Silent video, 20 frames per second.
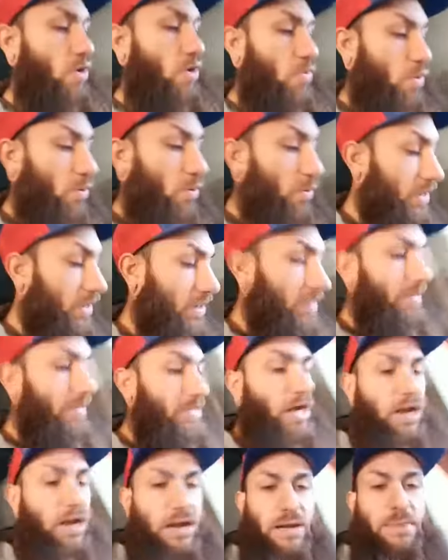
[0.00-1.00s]
What we're going to be
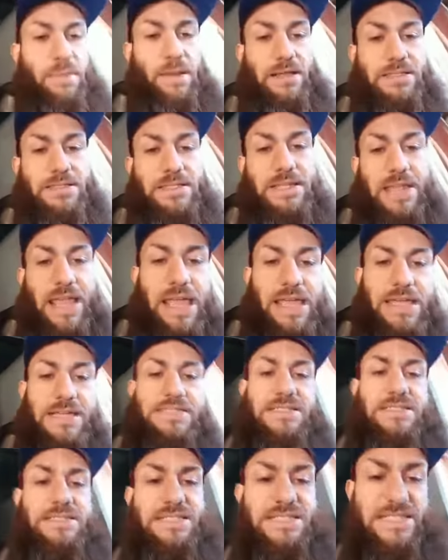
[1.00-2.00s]
talking about today
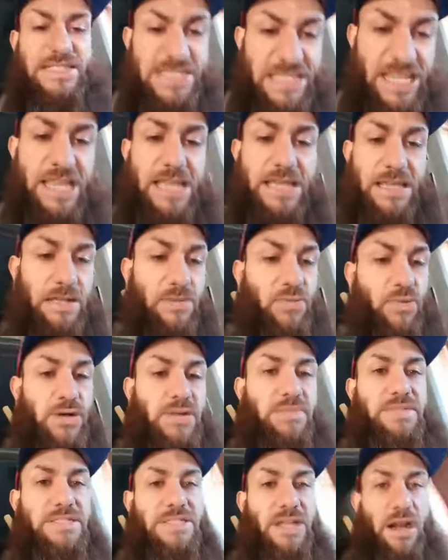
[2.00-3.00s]
is sin. We're
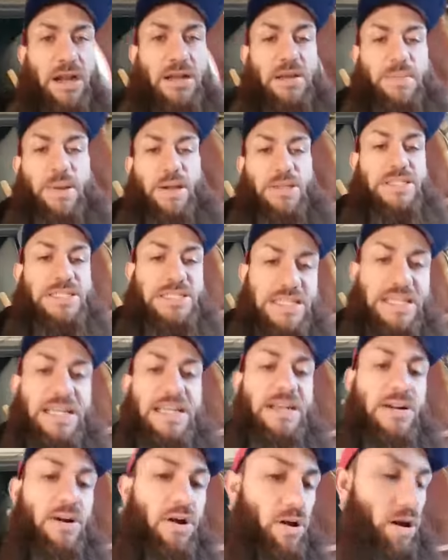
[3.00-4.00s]
going to be talking about
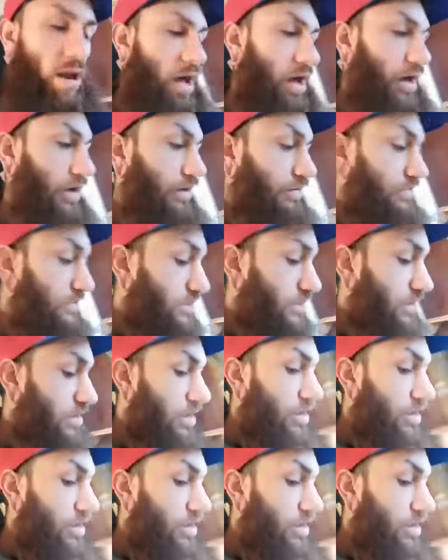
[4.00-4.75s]
sin in our lives.